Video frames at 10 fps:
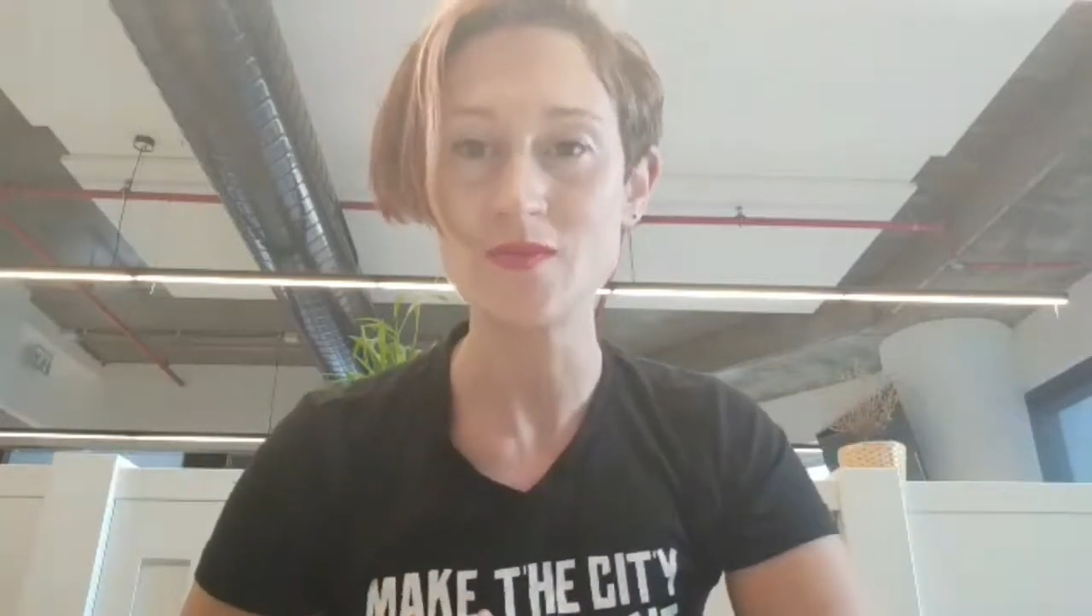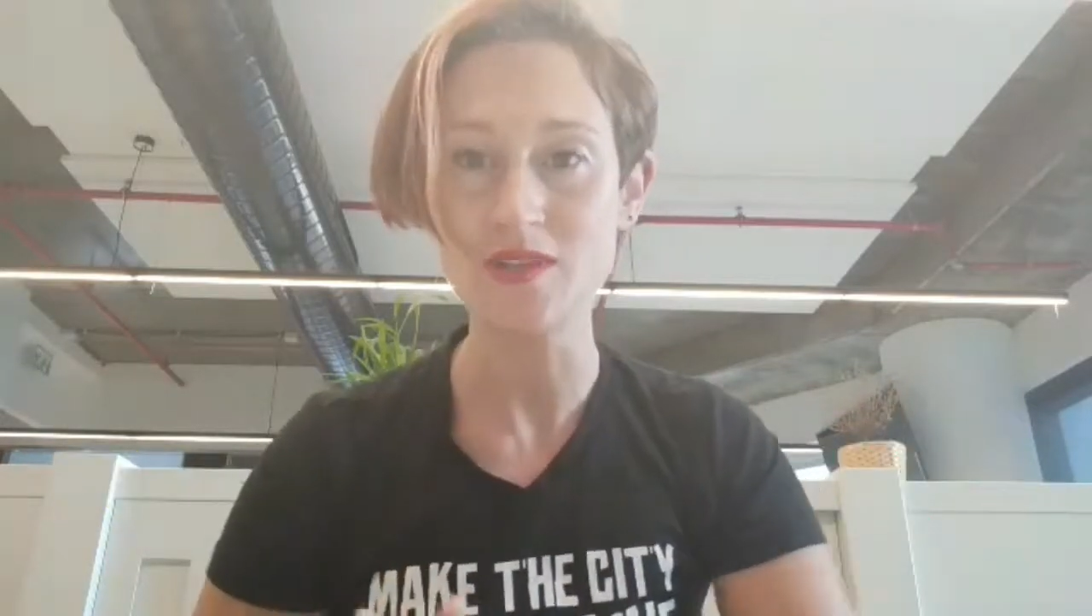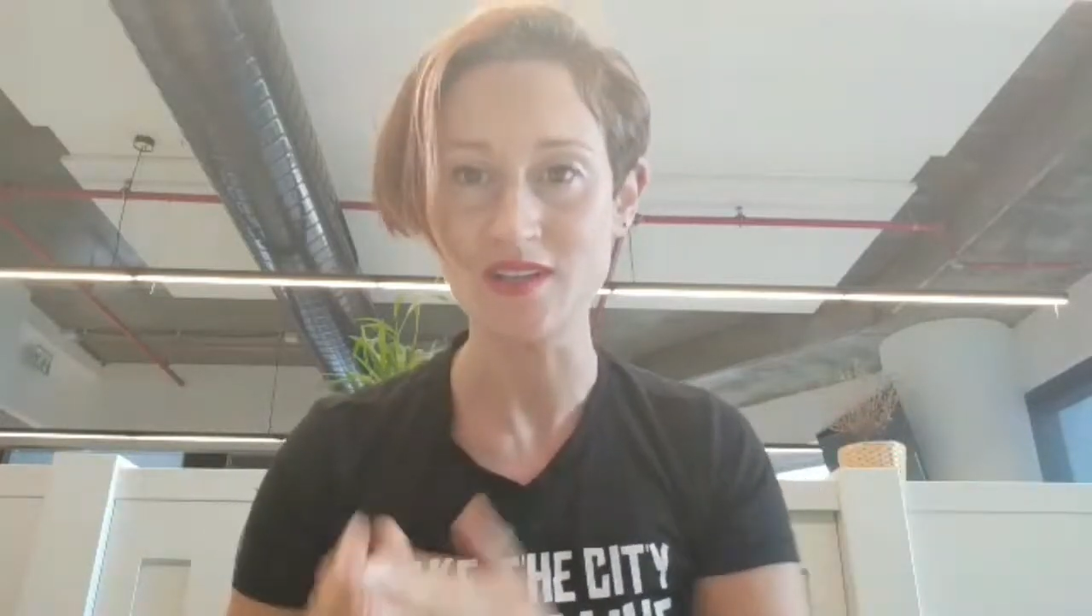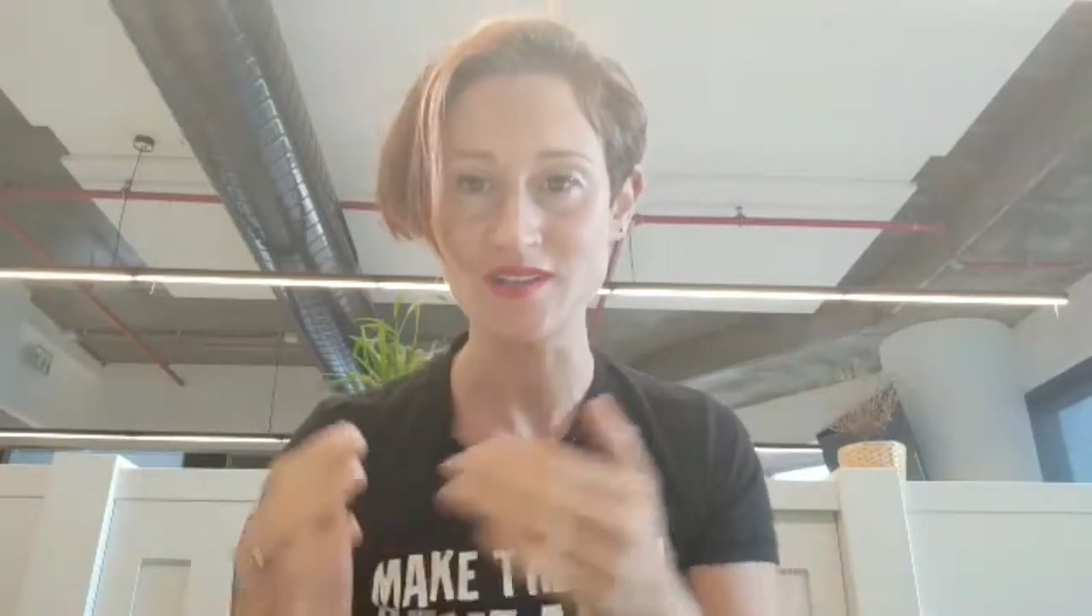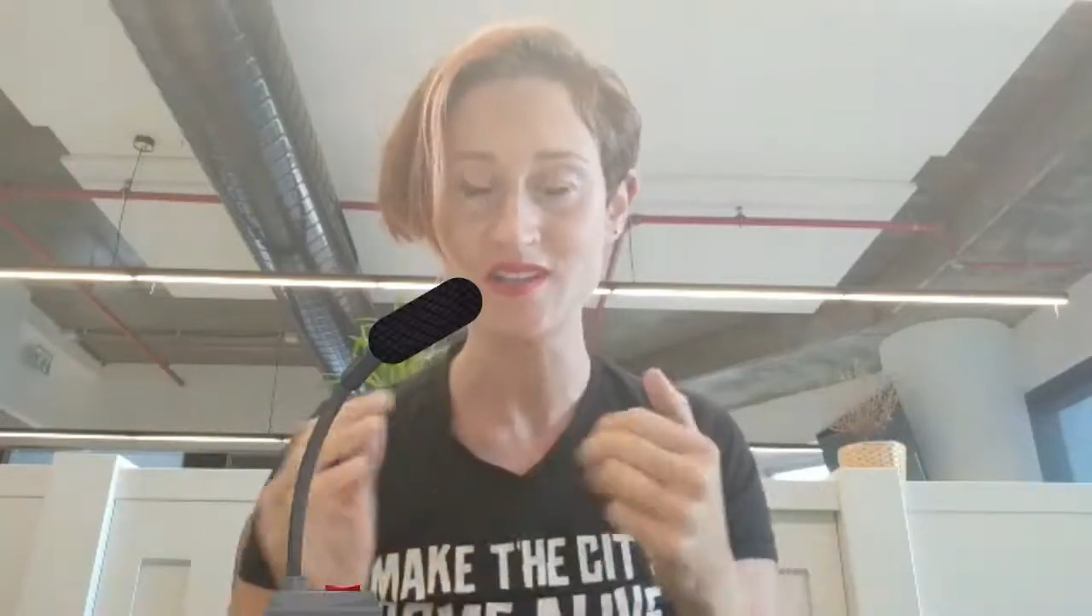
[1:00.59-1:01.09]

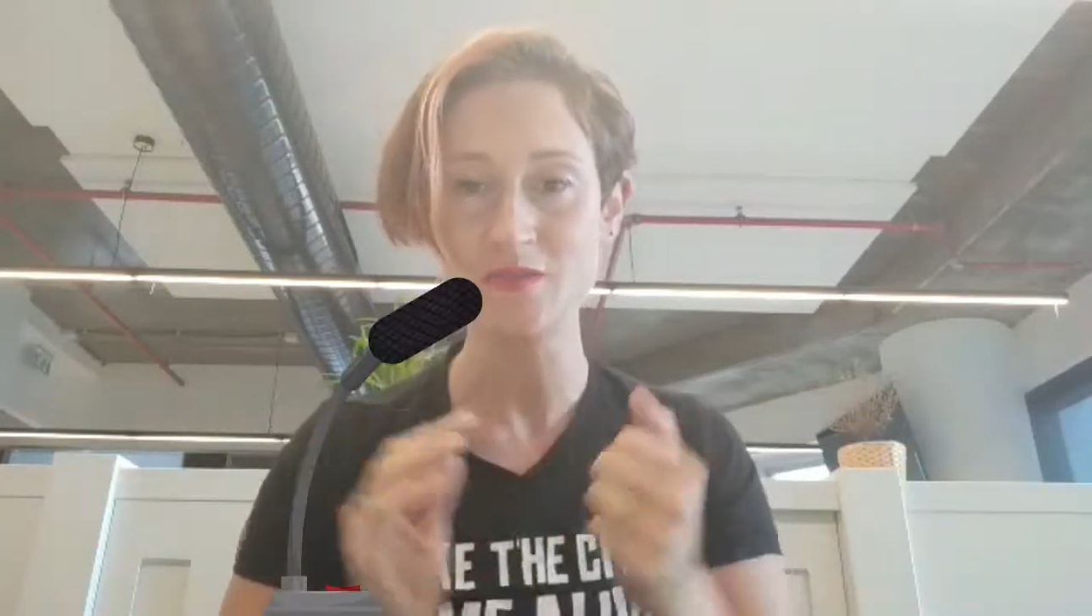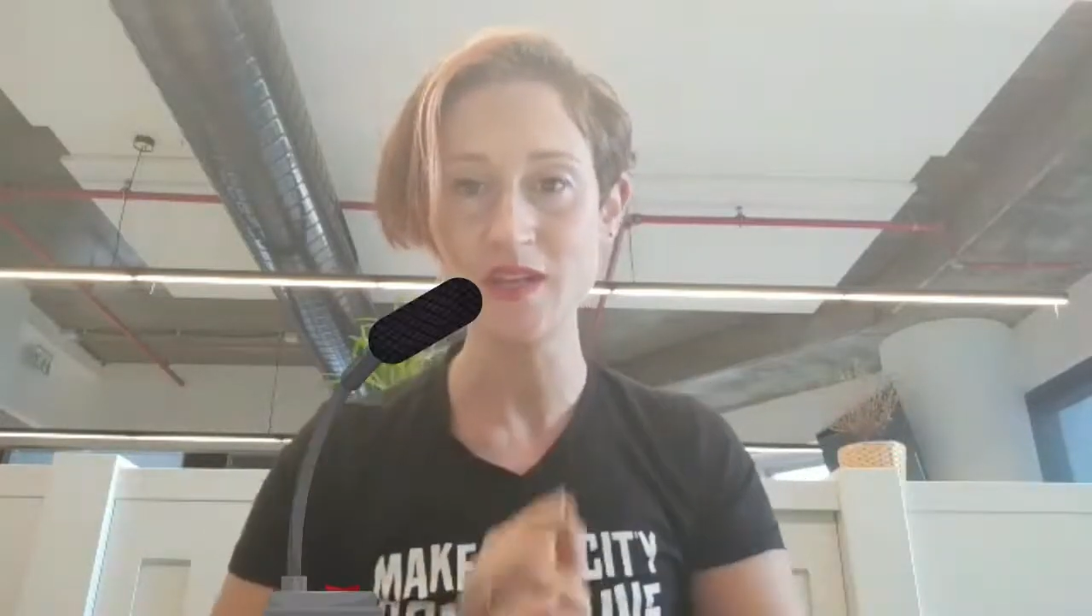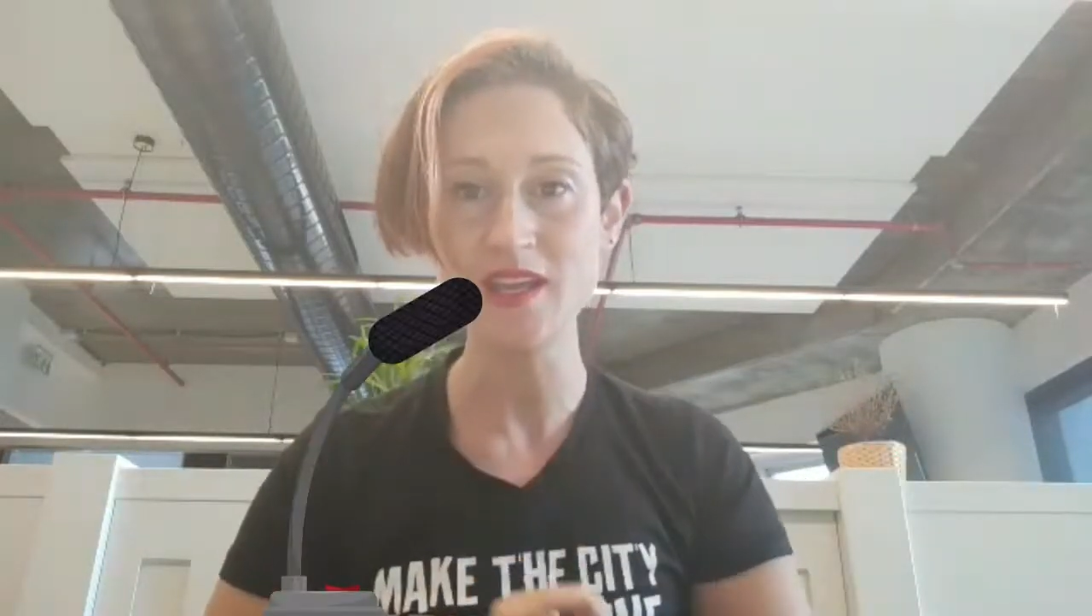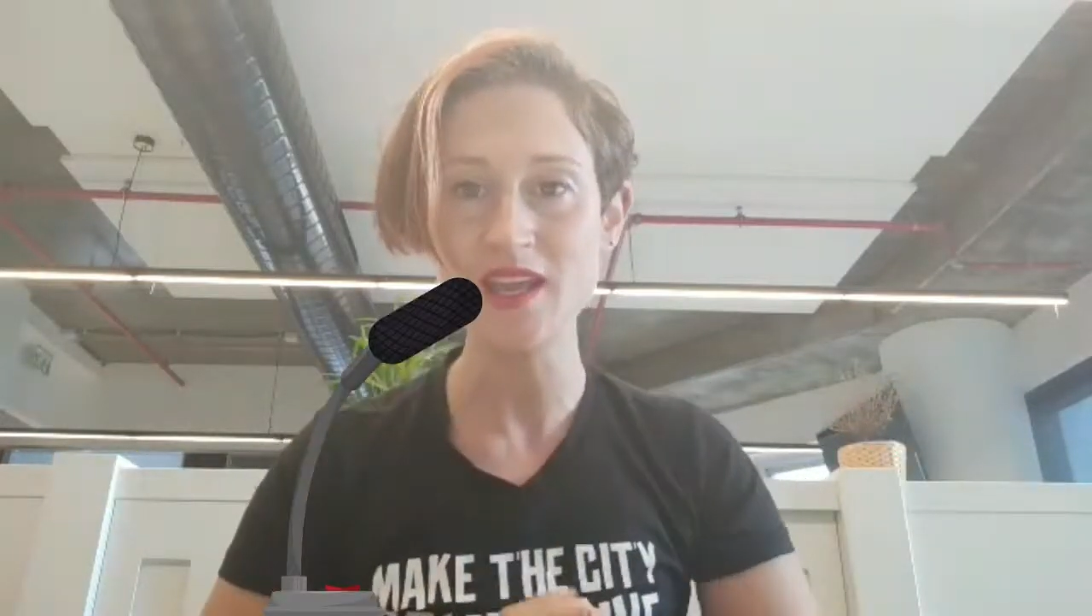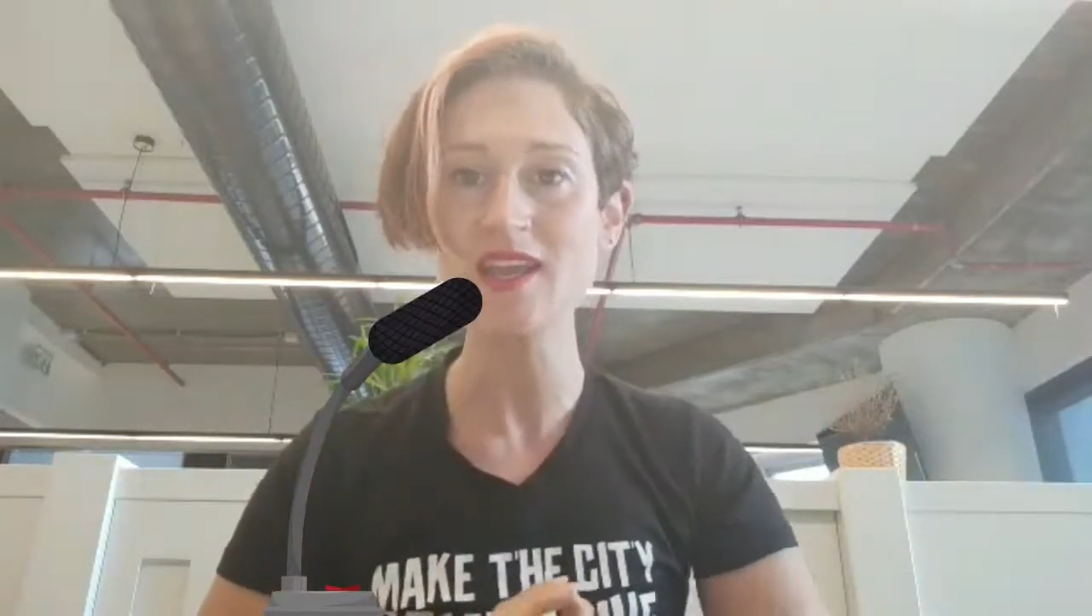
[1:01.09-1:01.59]
be
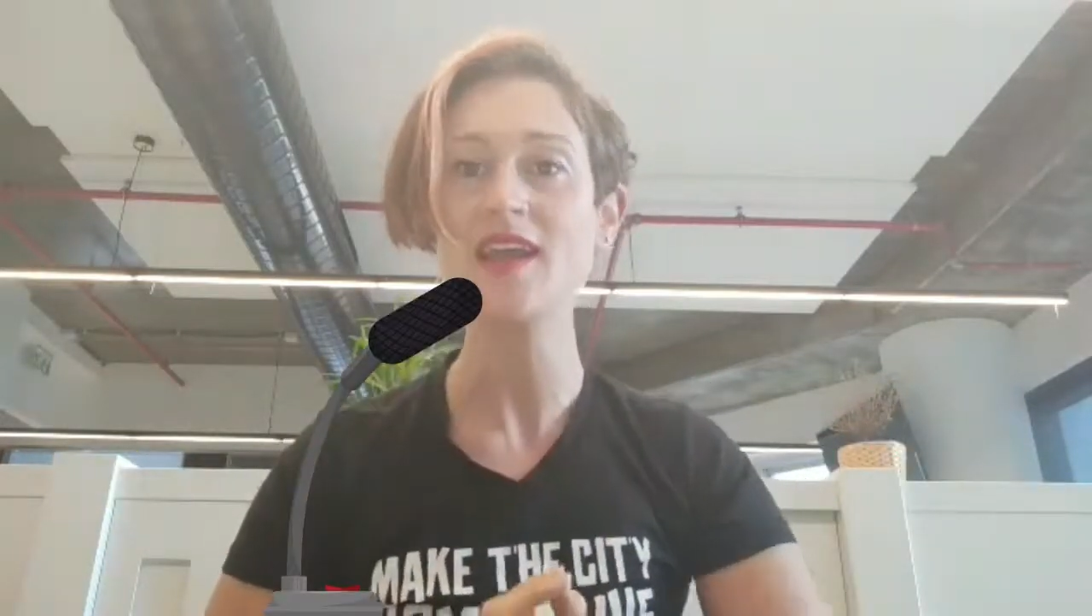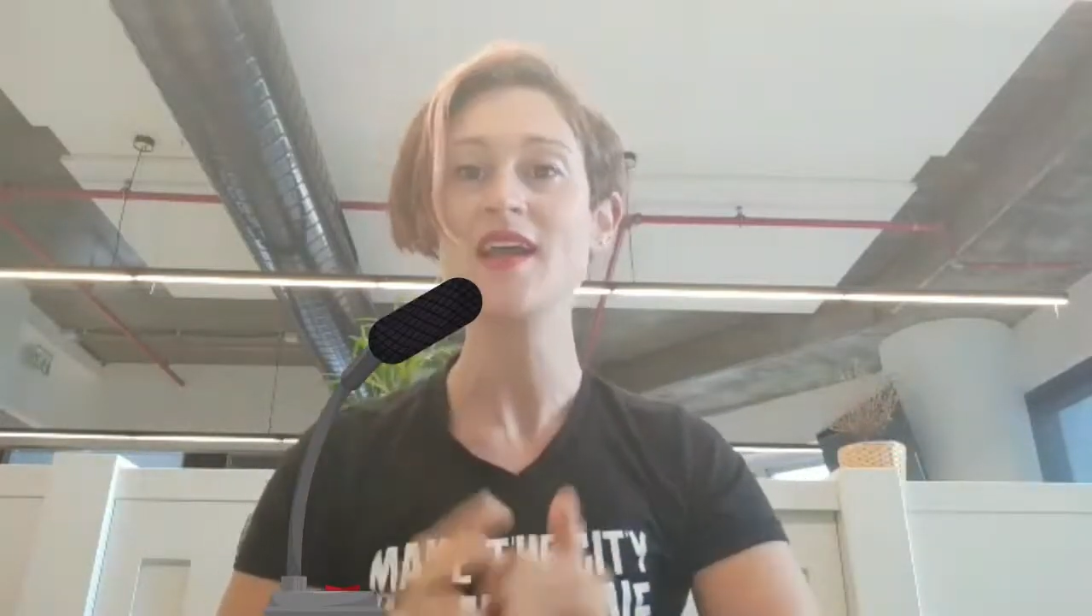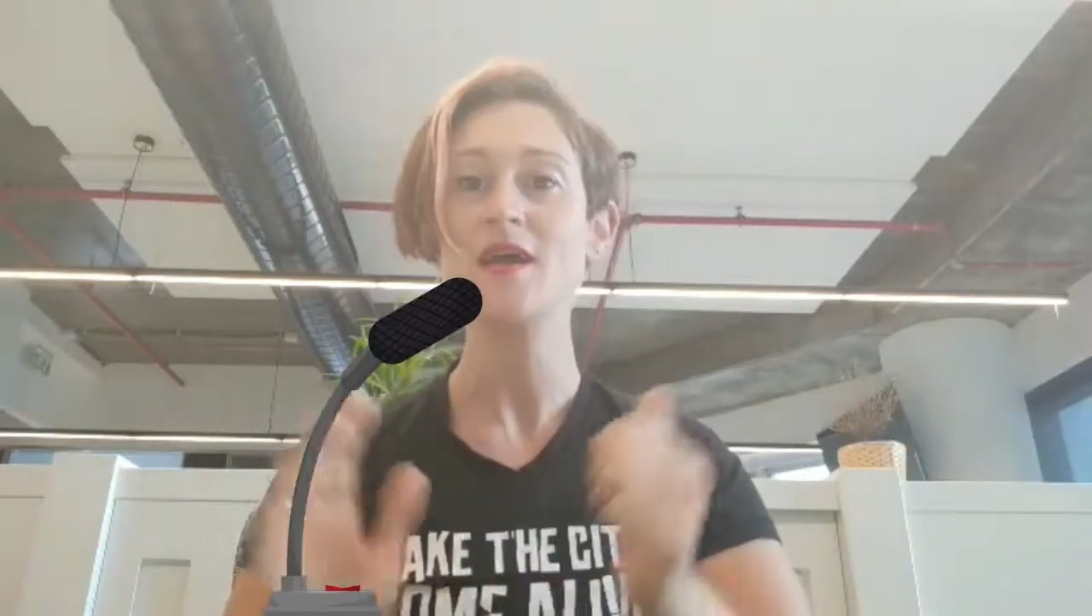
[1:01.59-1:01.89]
speaking,